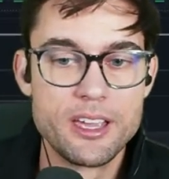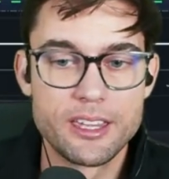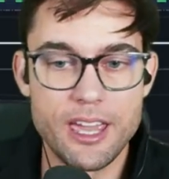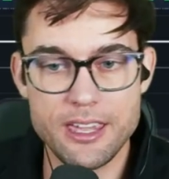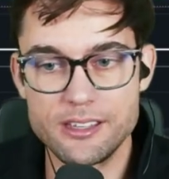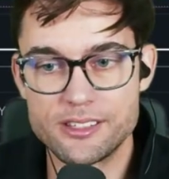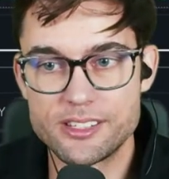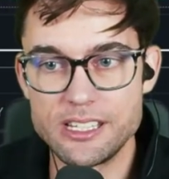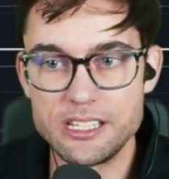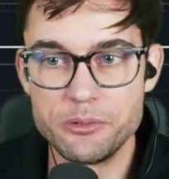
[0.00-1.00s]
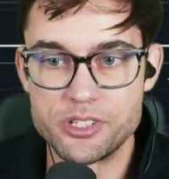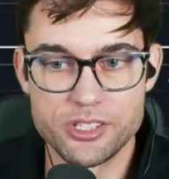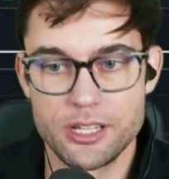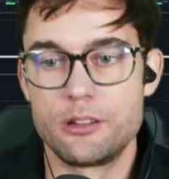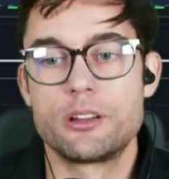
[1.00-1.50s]
KNC, which just
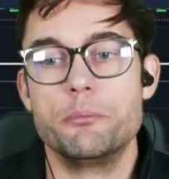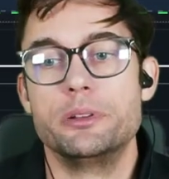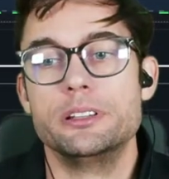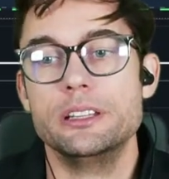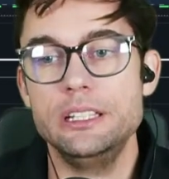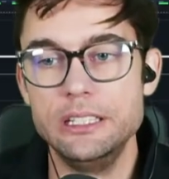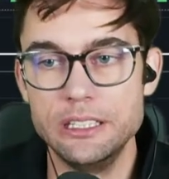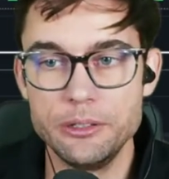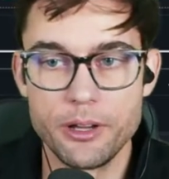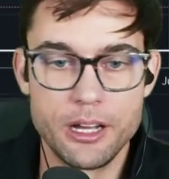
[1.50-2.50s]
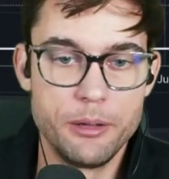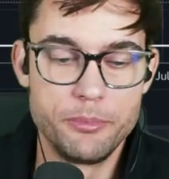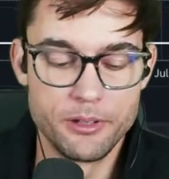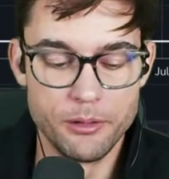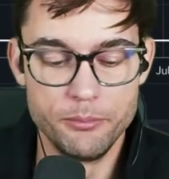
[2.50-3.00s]
like completely went
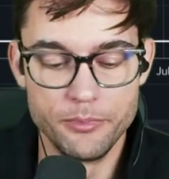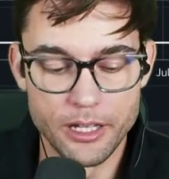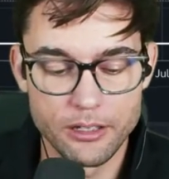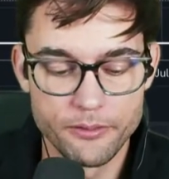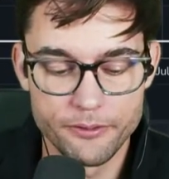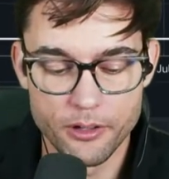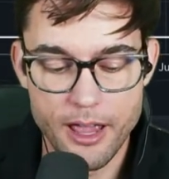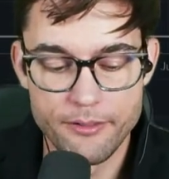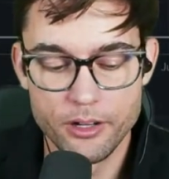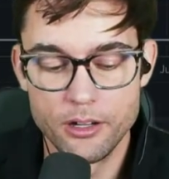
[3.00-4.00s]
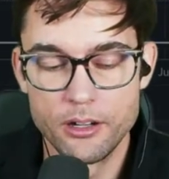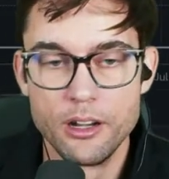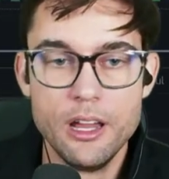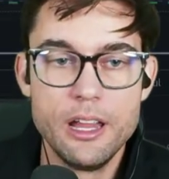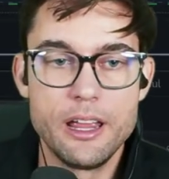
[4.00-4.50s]
up like forever.
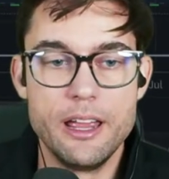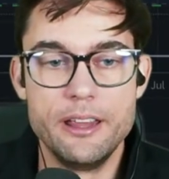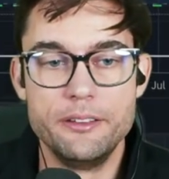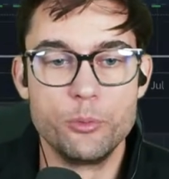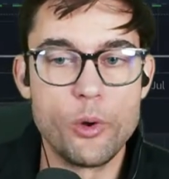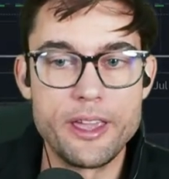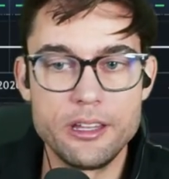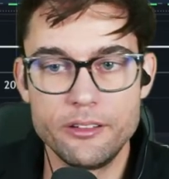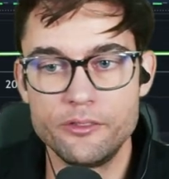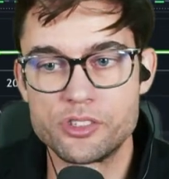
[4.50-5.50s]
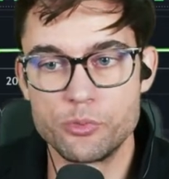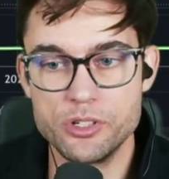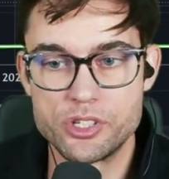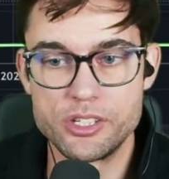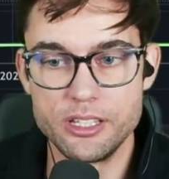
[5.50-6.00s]
And Waves,
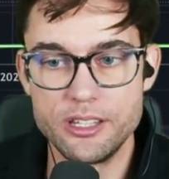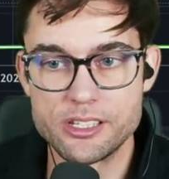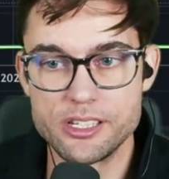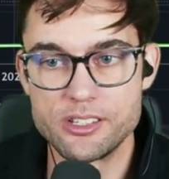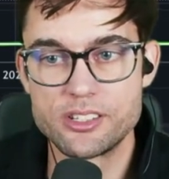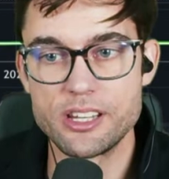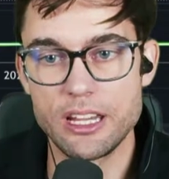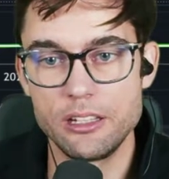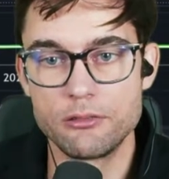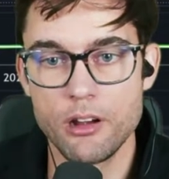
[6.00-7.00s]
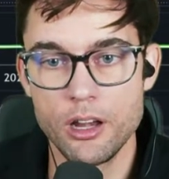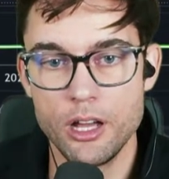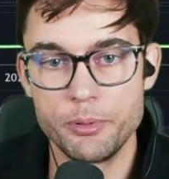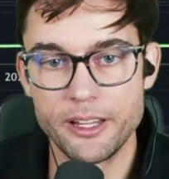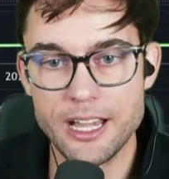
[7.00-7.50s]
which did this insane run
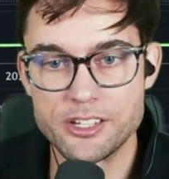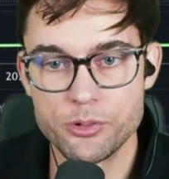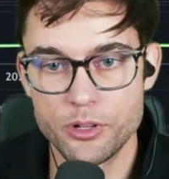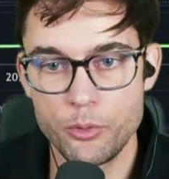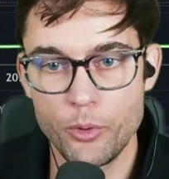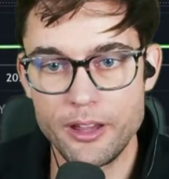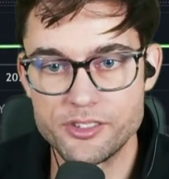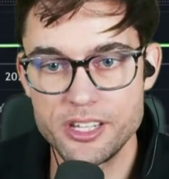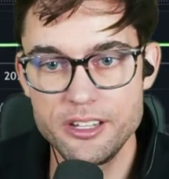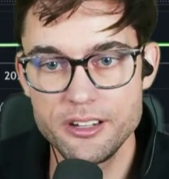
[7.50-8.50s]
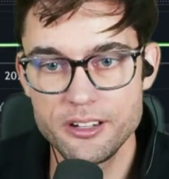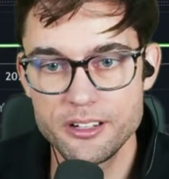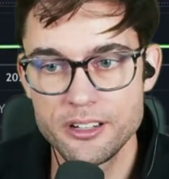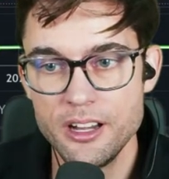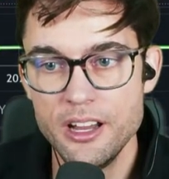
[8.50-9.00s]
up. Like I shorted Waves
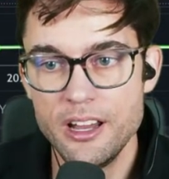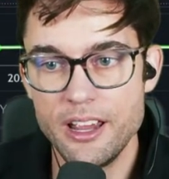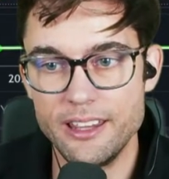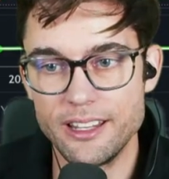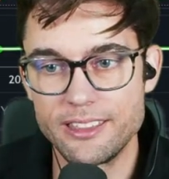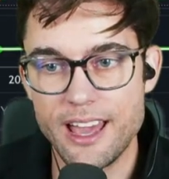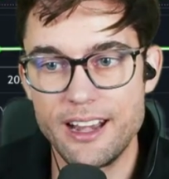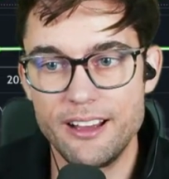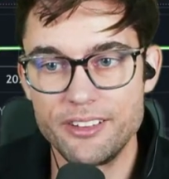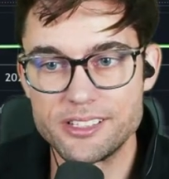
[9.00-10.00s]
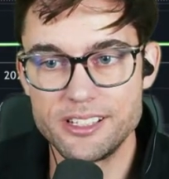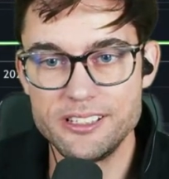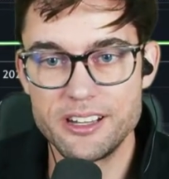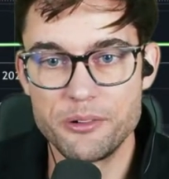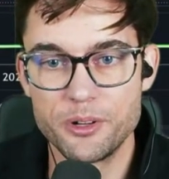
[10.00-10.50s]
here and like that obviously
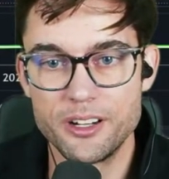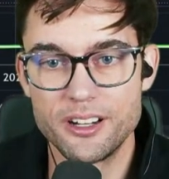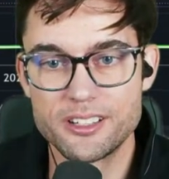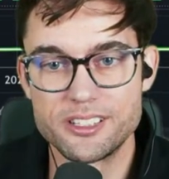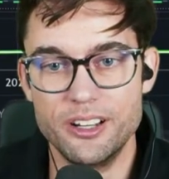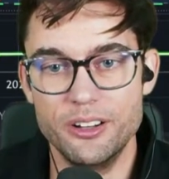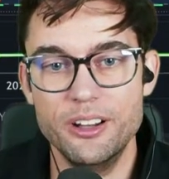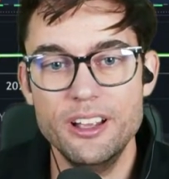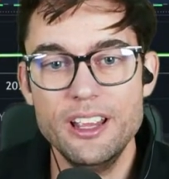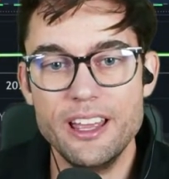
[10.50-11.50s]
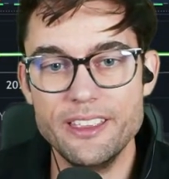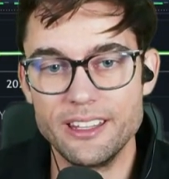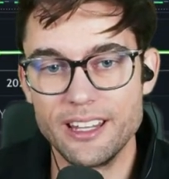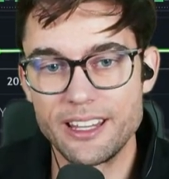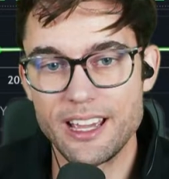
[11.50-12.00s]
didn't work. So, and then
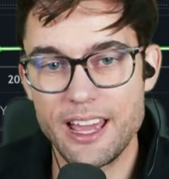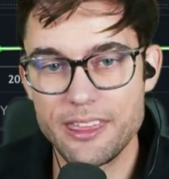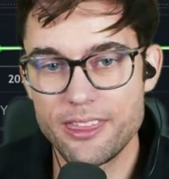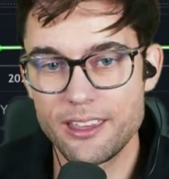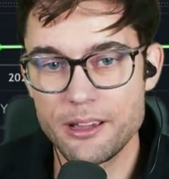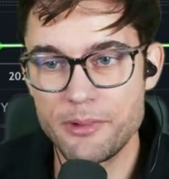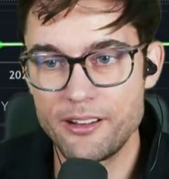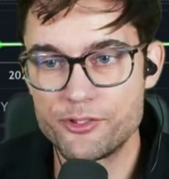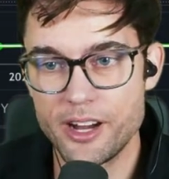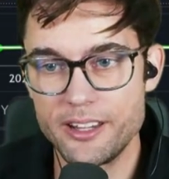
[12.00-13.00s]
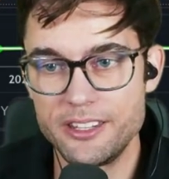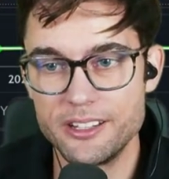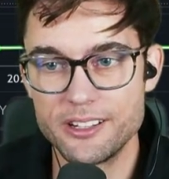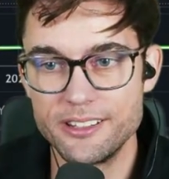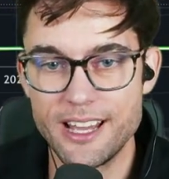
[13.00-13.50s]
like I think I might have tried
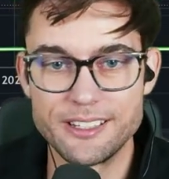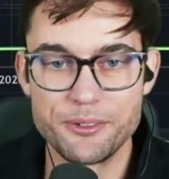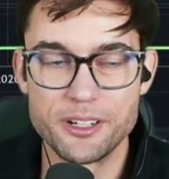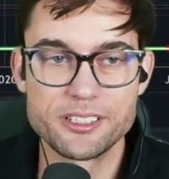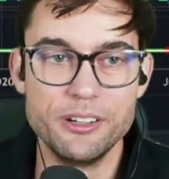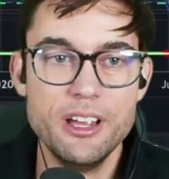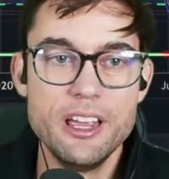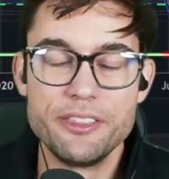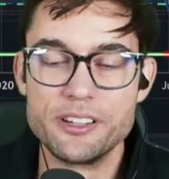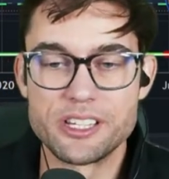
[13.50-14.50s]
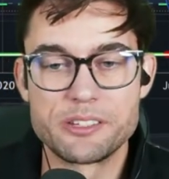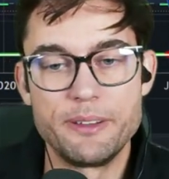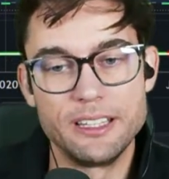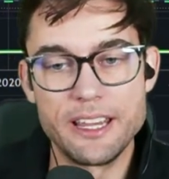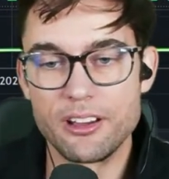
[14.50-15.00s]
here and that didn't work. So there's just been
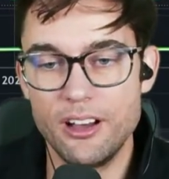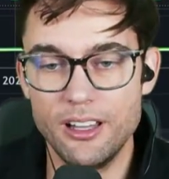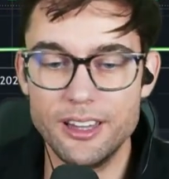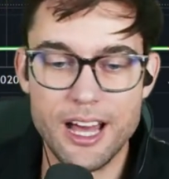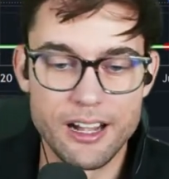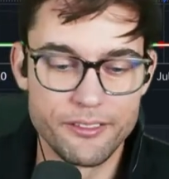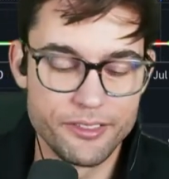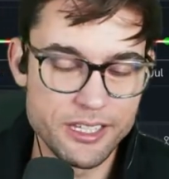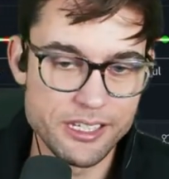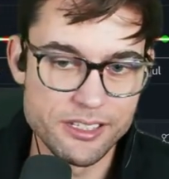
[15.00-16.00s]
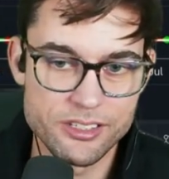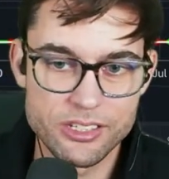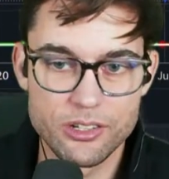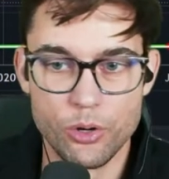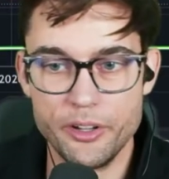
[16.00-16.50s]
like a lot of these
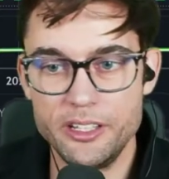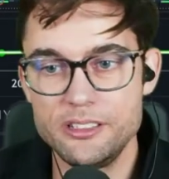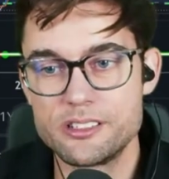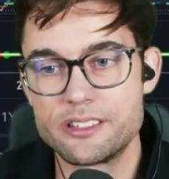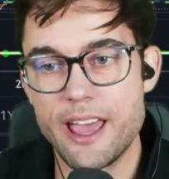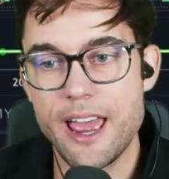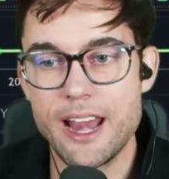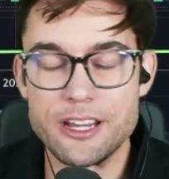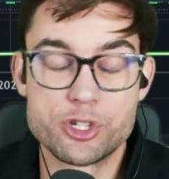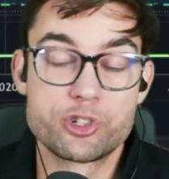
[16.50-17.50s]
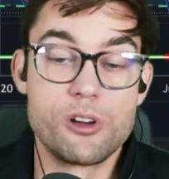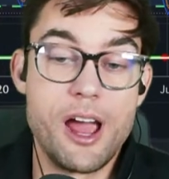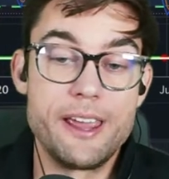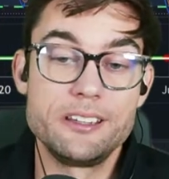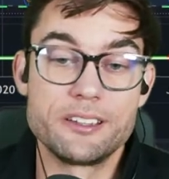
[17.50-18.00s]
coins that I
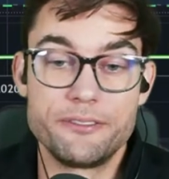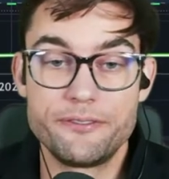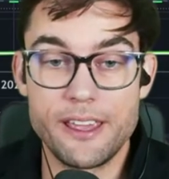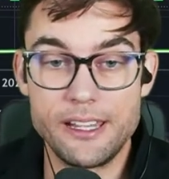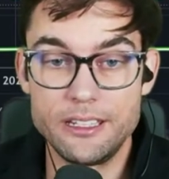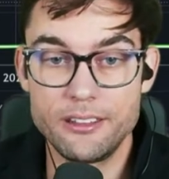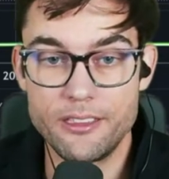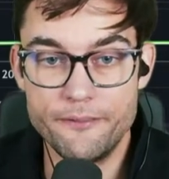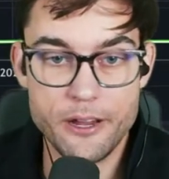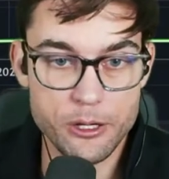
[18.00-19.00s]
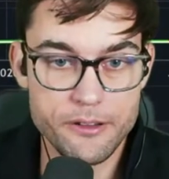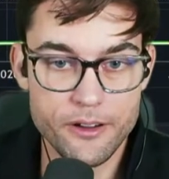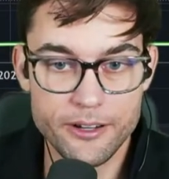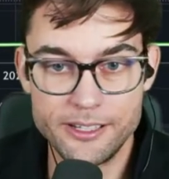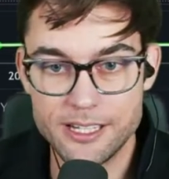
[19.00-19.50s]
tried to fade the very,
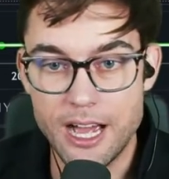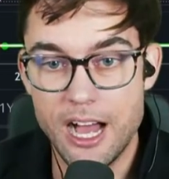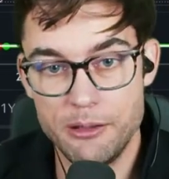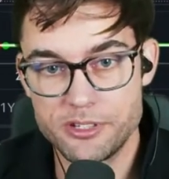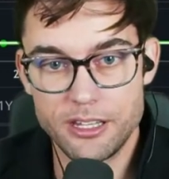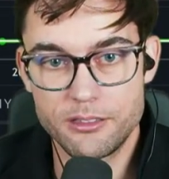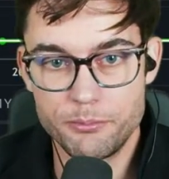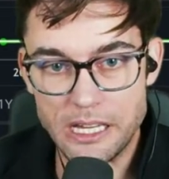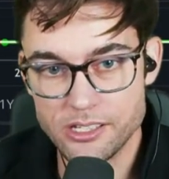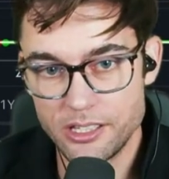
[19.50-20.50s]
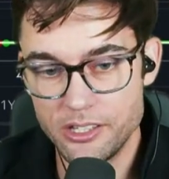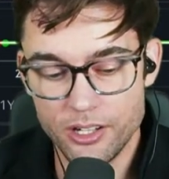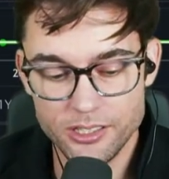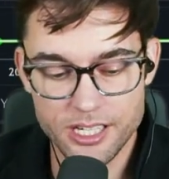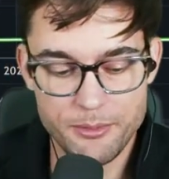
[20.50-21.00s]
very tops, like basically the
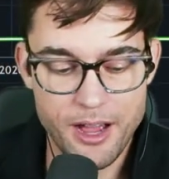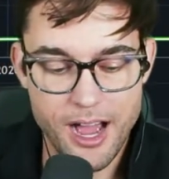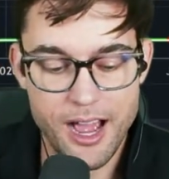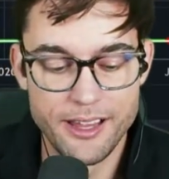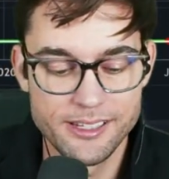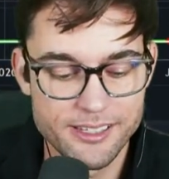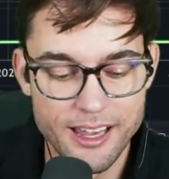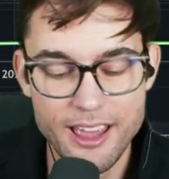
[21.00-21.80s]
all-time highs.